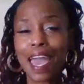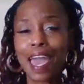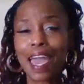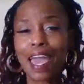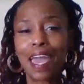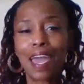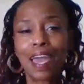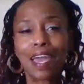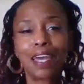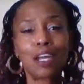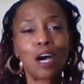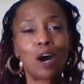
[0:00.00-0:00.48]

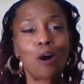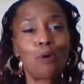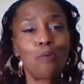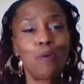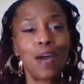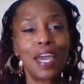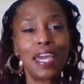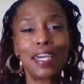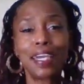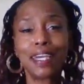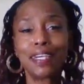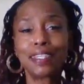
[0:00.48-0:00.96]
and
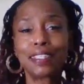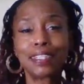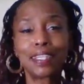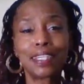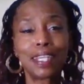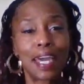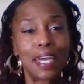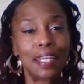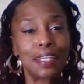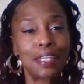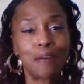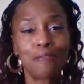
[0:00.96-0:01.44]
awaken
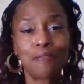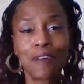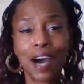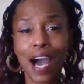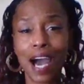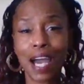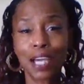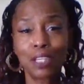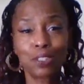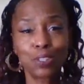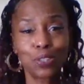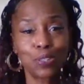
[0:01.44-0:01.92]
to that
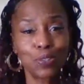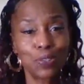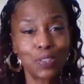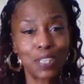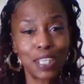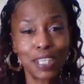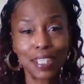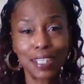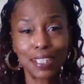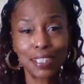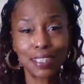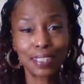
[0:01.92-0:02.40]
divine
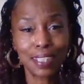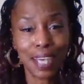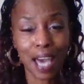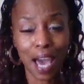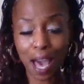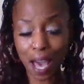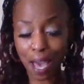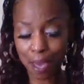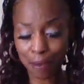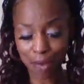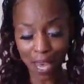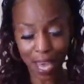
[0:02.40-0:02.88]
truth in this
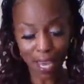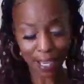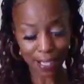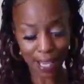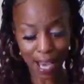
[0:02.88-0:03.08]
time.